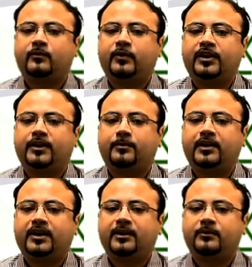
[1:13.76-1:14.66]

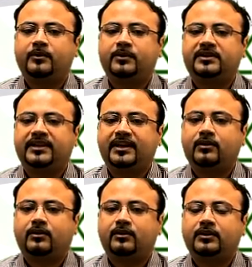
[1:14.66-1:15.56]
whereby we will take
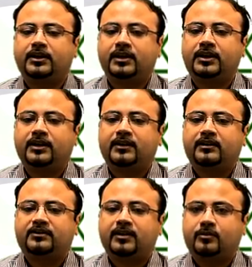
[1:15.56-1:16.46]
on
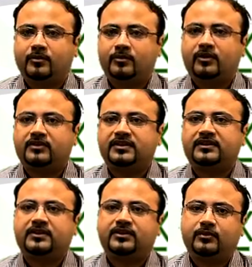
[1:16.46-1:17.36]
SharePoint projects
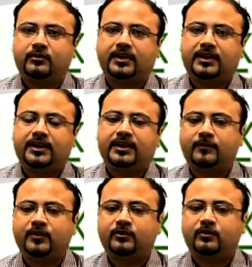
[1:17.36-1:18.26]
in
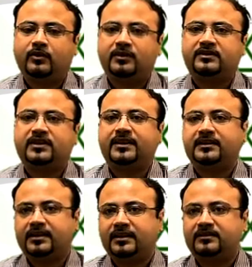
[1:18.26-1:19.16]
UK, do on-site
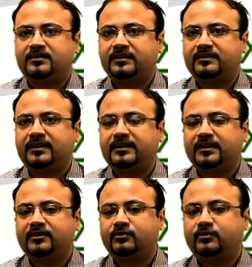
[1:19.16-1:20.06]
analysis, and
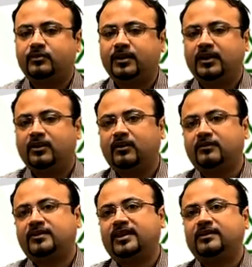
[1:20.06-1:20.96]
then do
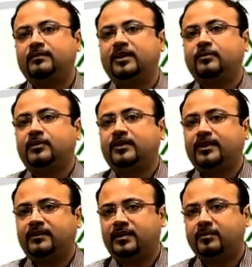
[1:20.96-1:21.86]
off-site development here
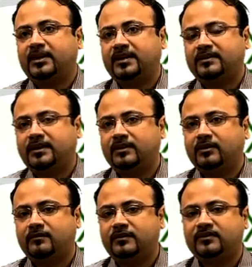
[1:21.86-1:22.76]
in our Pakistani
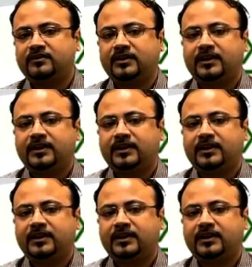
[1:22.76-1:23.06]
office.